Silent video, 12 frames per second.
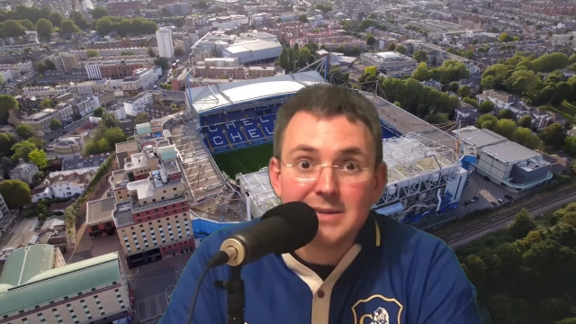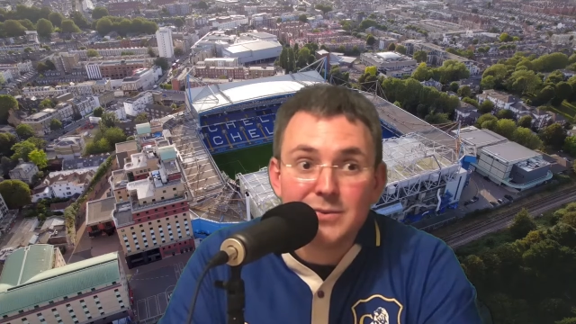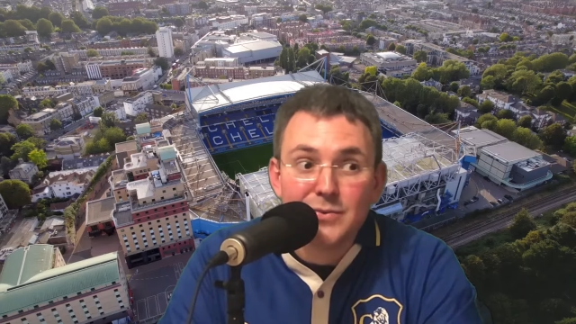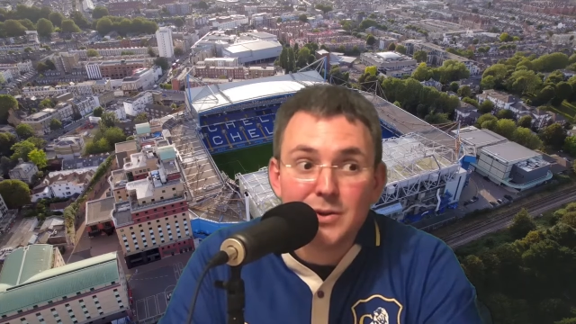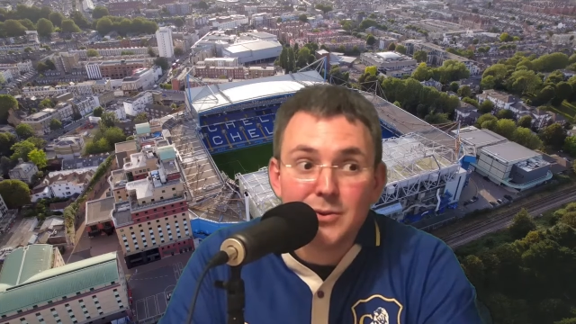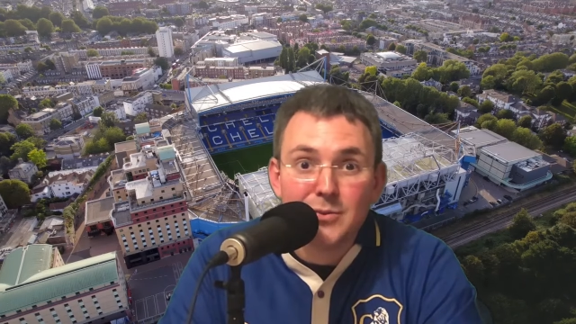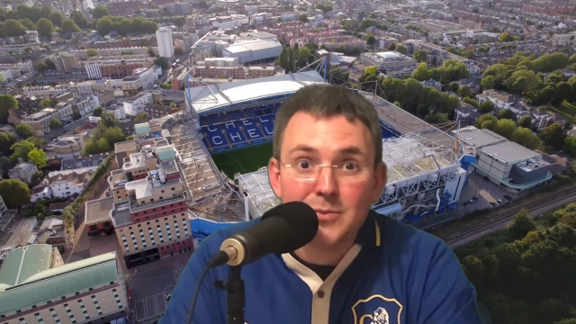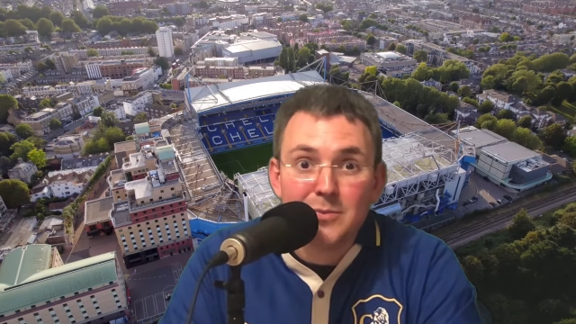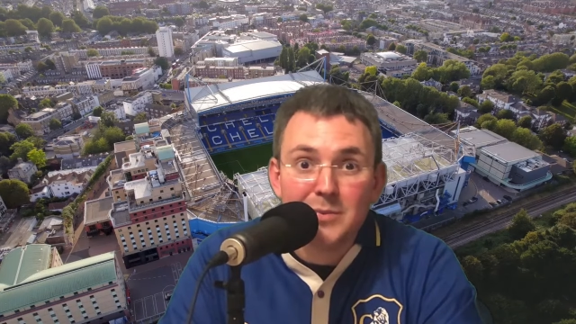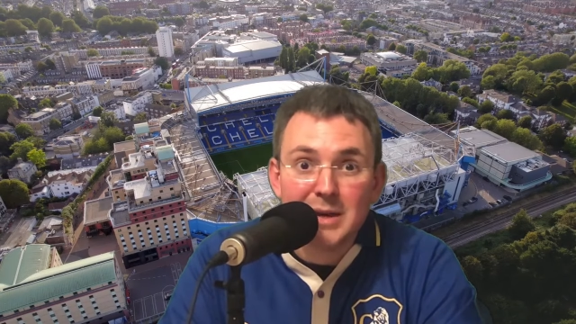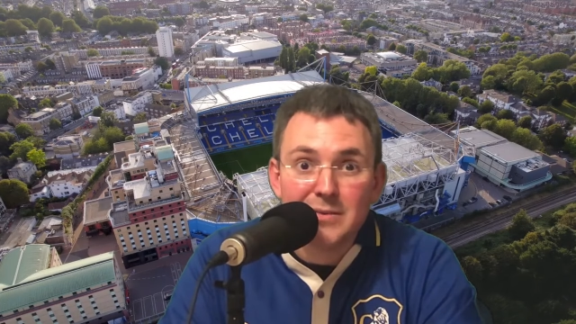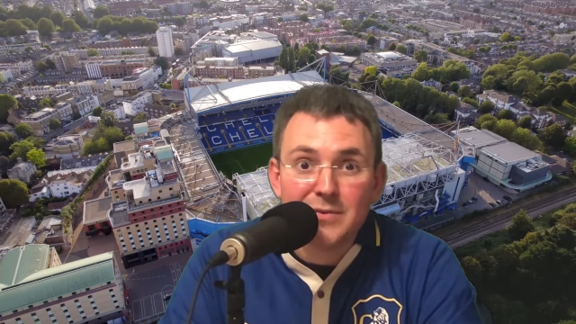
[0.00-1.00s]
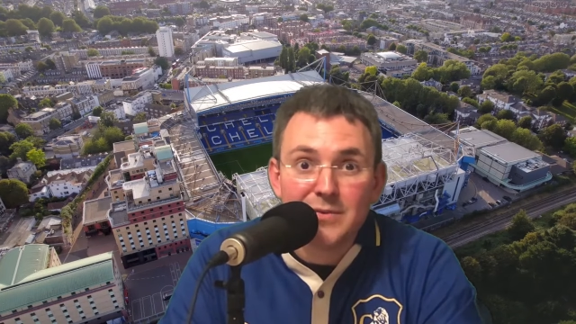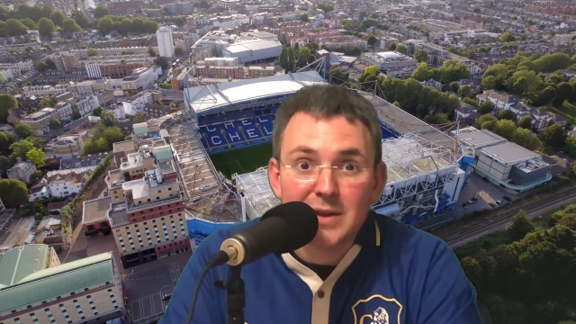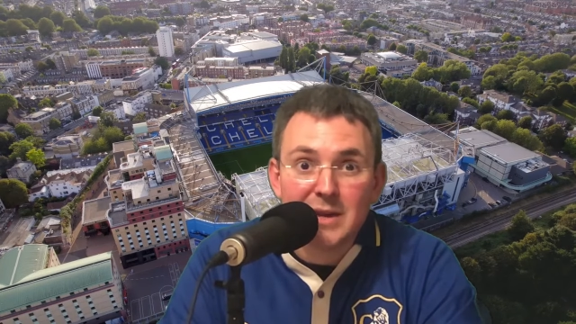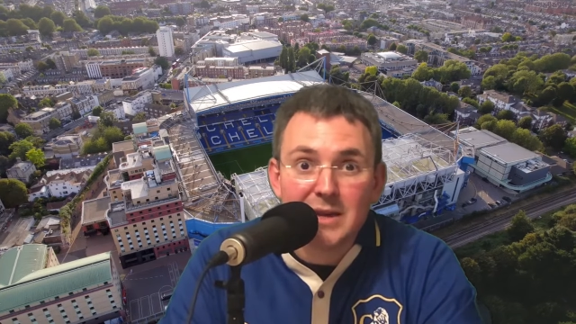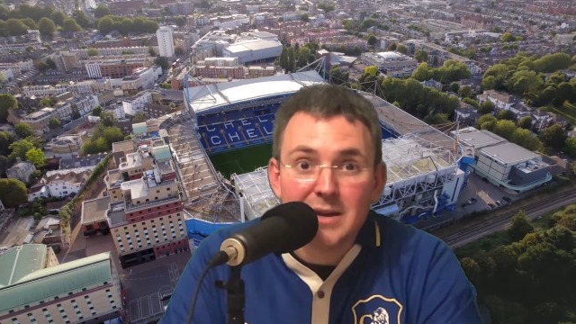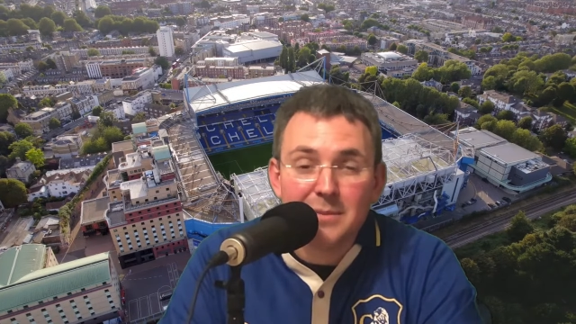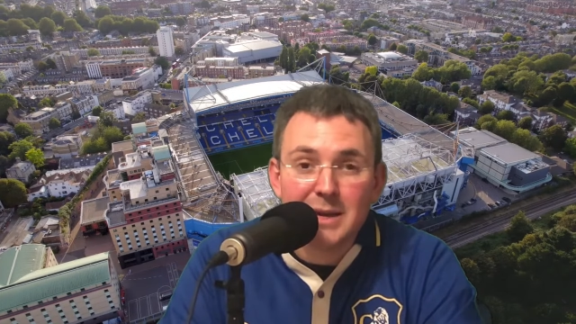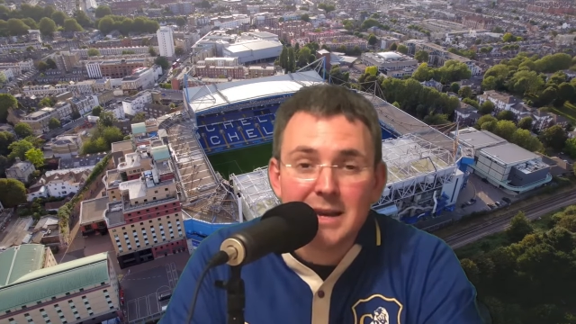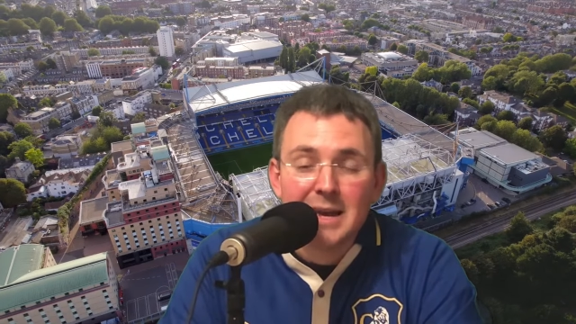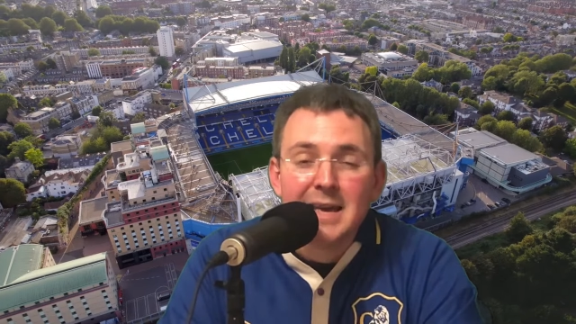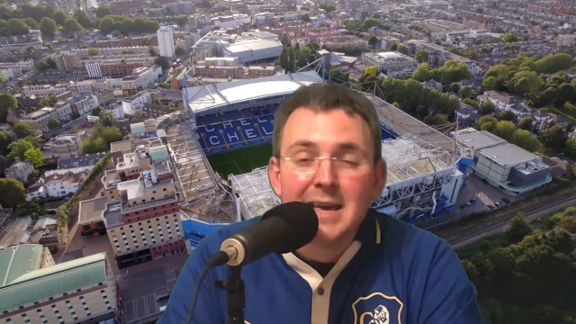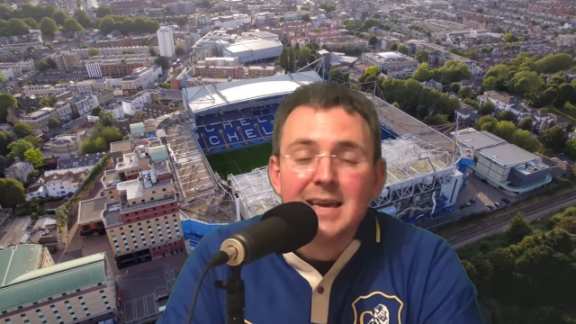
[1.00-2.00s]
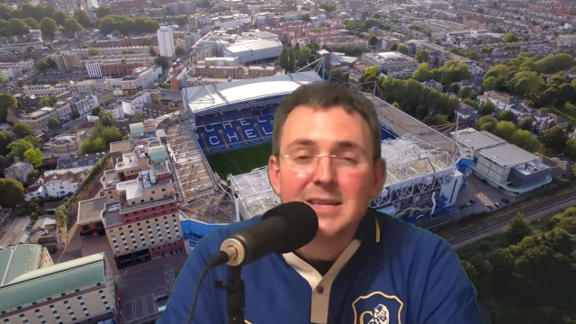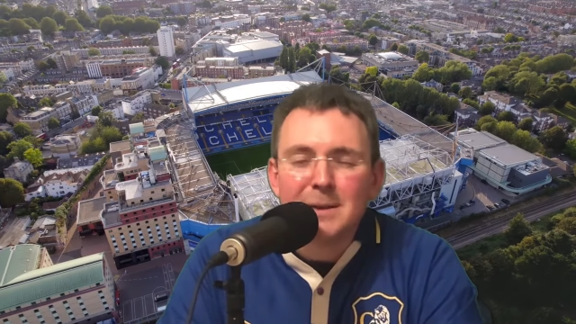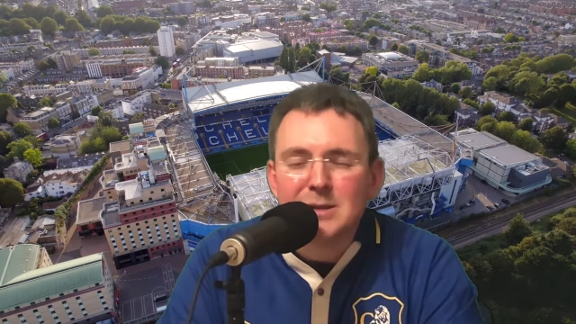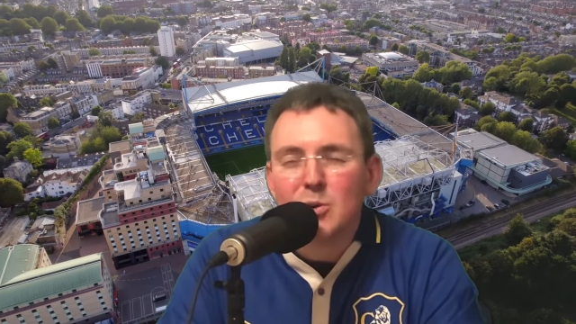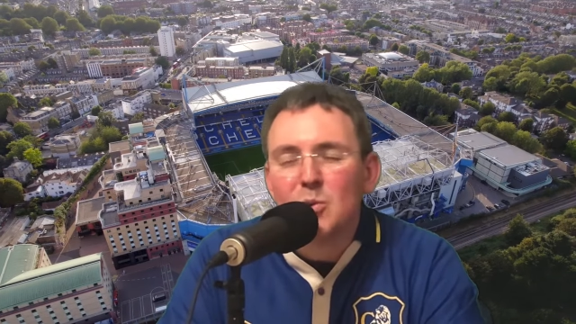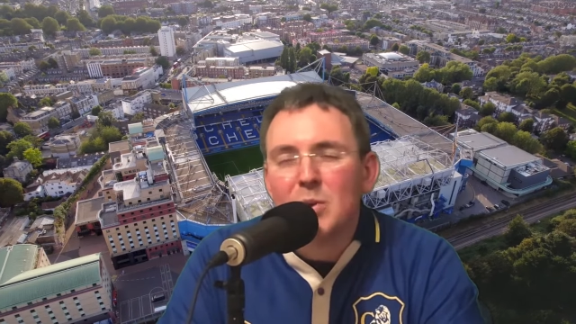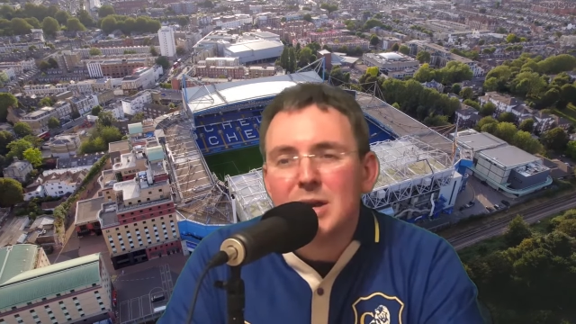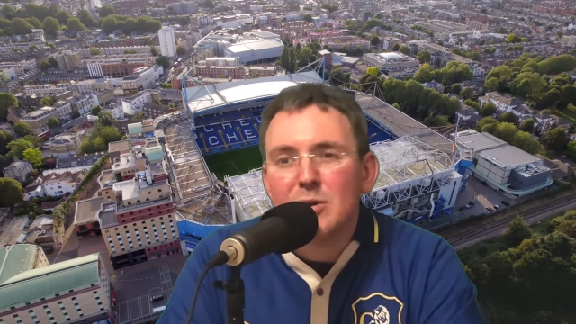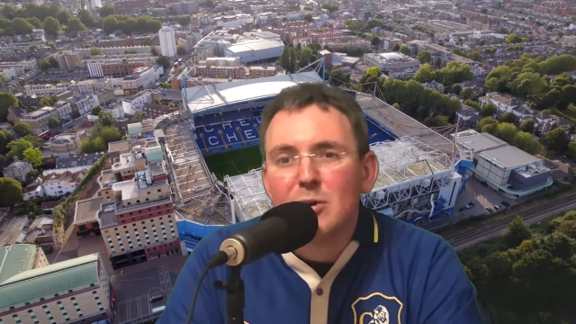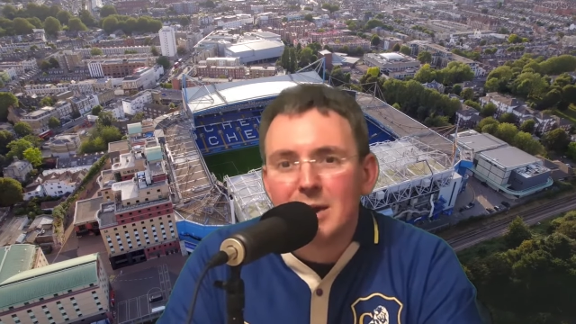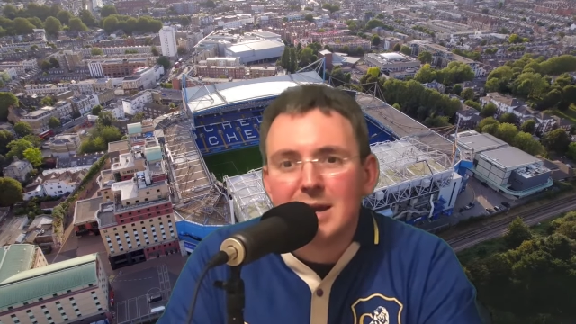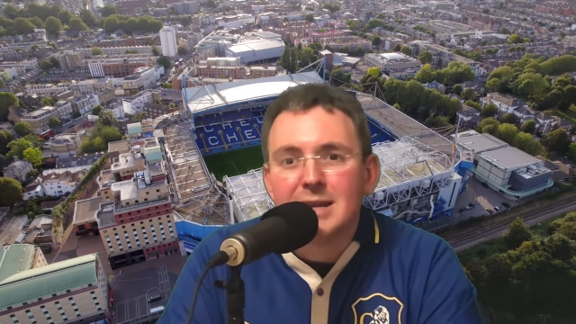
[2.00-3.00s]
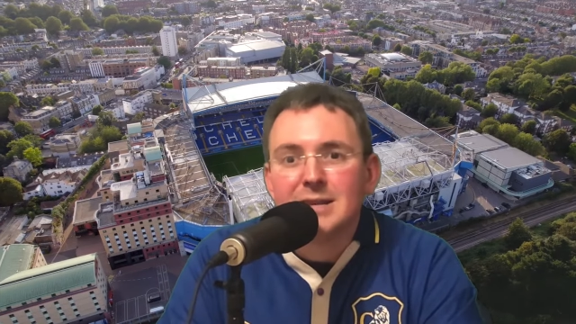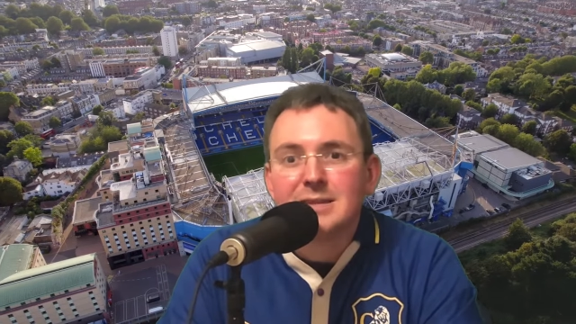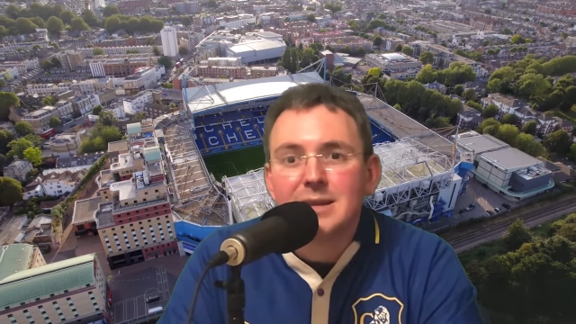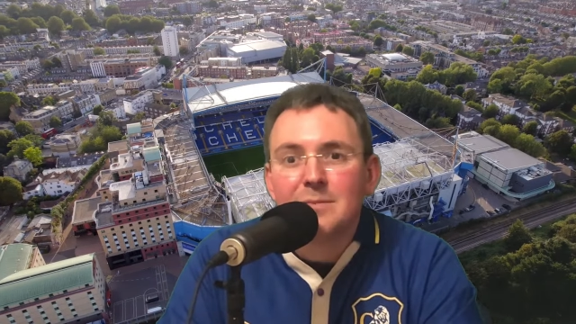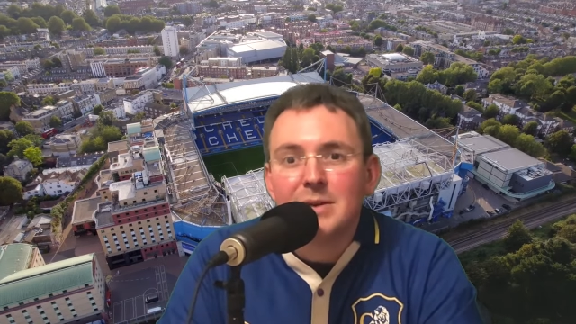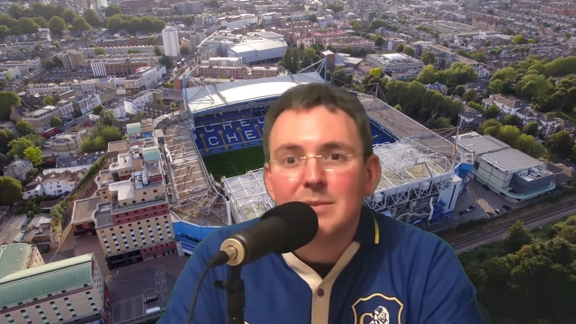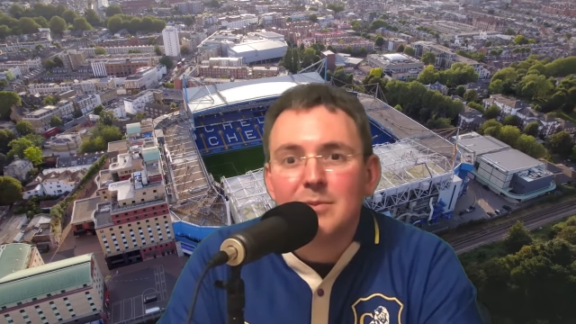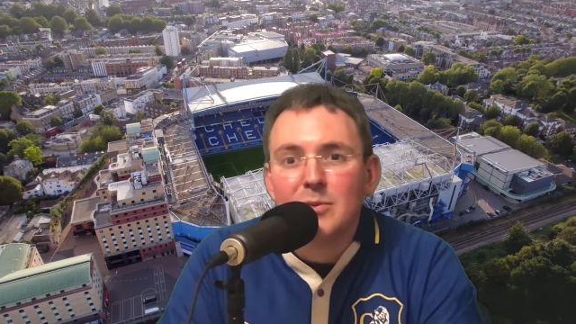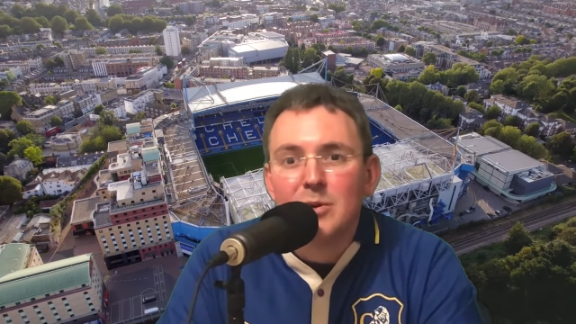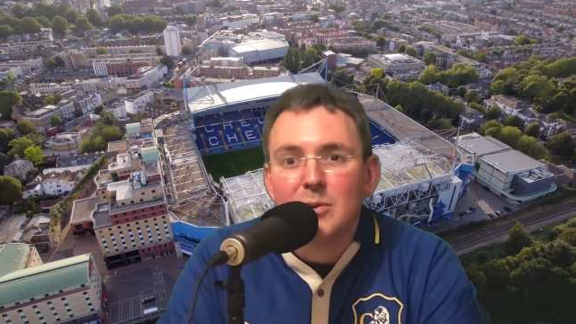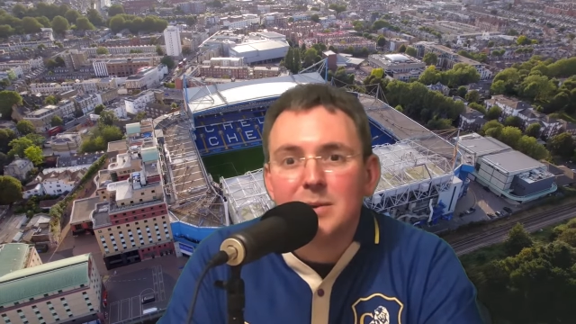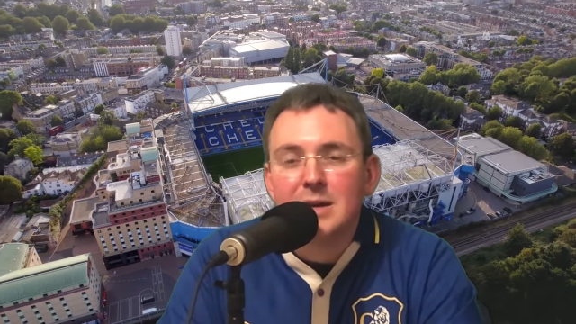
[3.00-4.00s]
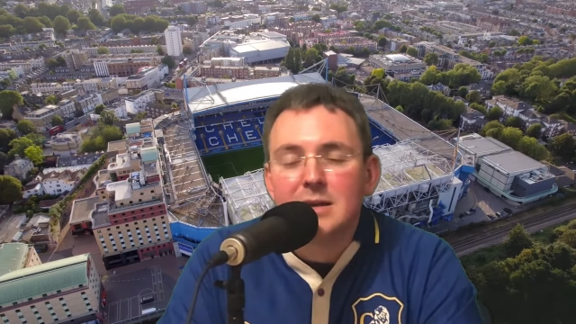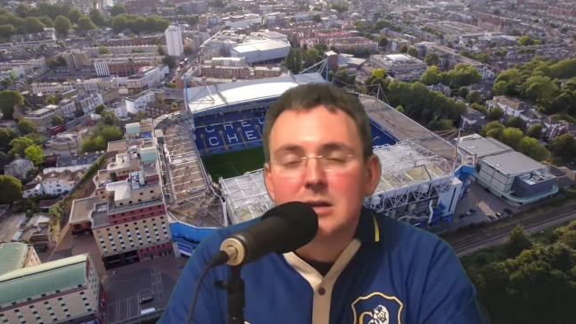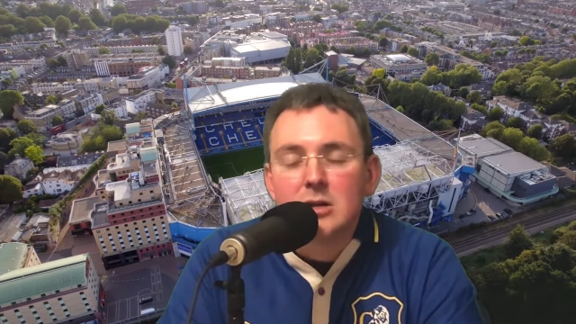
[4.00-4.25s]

is a real mean feat. I mean, it depends what way you look at it. Some people will be